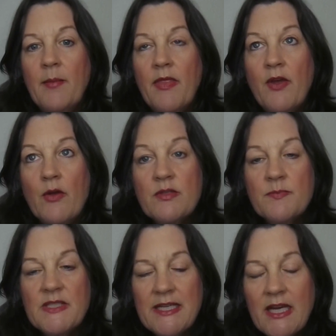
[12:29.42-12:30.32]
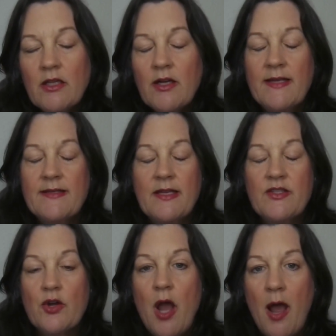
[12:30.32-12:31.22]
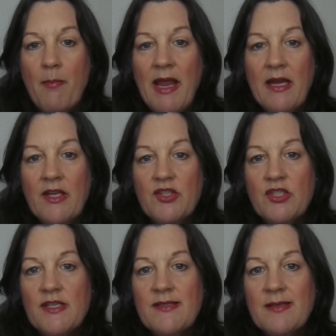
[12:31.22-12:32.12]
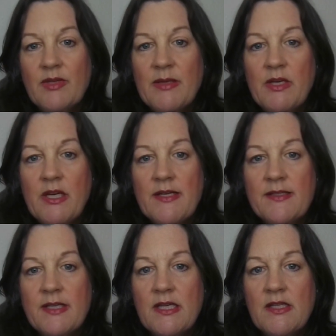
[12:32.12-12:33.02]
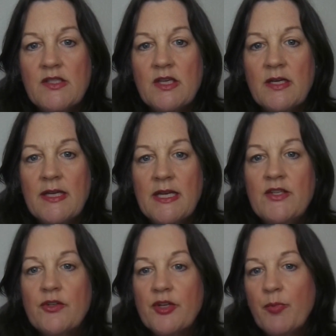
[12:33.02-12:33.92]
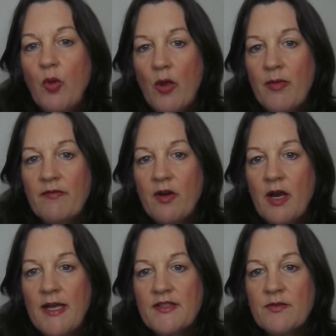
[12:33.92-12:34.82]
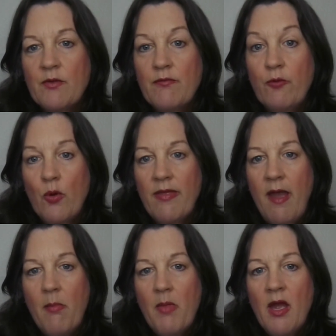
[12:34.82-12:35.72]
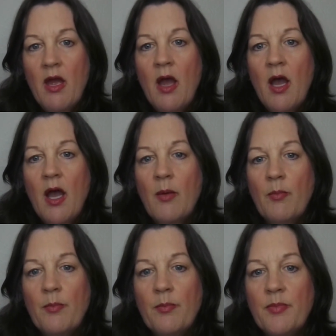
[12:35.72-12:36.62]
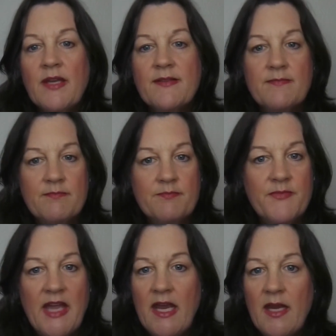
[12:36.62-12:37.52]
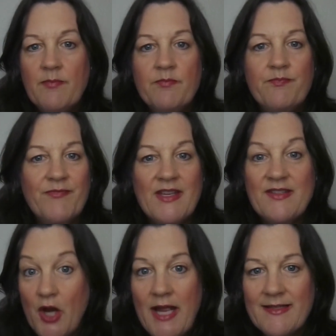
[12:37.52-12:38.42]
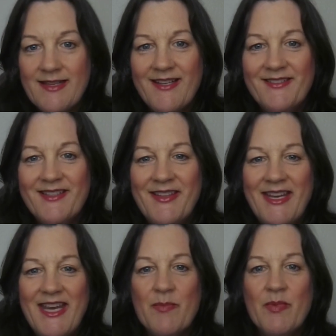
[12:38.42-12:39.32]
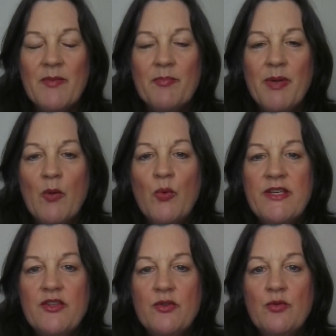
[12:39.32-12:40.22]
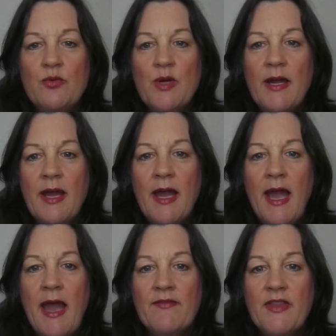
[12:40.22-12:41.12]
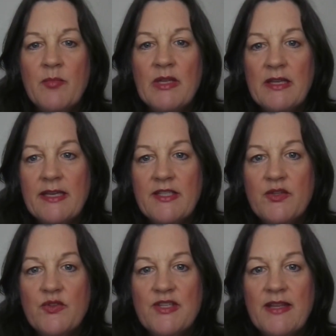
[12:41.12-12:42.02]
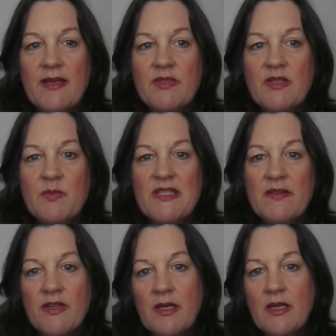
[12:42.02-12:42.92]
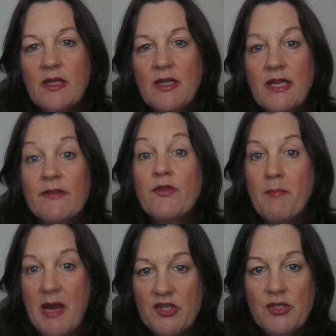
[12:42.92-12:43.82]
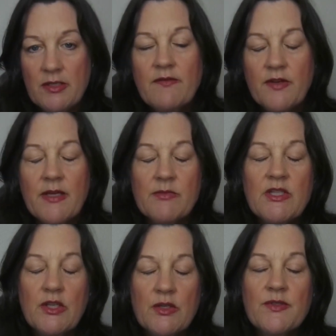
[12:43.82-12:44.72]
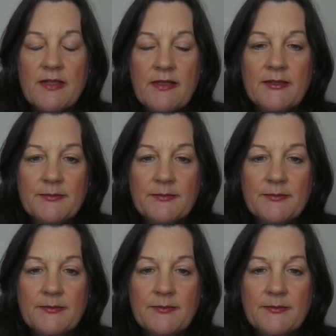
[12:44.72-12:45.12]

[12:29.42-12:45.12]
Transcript: Those particular headsets are not managed simply because it's an easier deployment for them because it's their headset and they keep it. But we do have the ability to send them specific information for them to use.